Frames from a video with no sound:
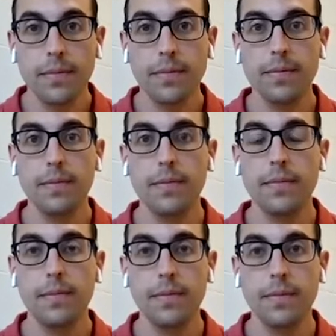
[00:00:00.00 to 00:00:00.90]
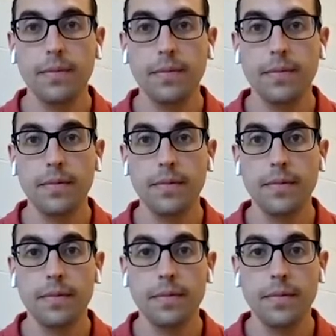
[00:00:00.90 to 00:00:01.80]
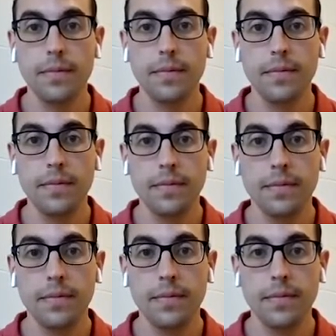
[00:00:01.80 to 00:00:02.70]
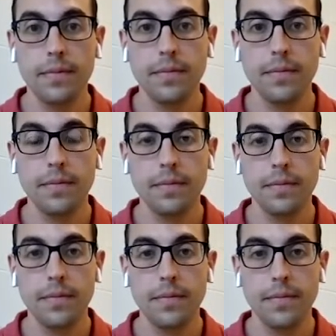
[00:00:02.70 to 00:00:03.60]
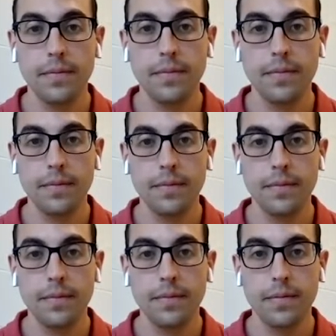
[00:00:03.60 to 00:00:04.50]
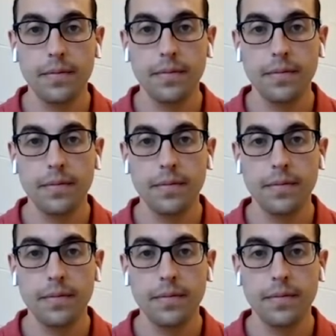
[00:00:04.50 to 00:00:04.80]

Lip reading: No words are spoken by the person on screen.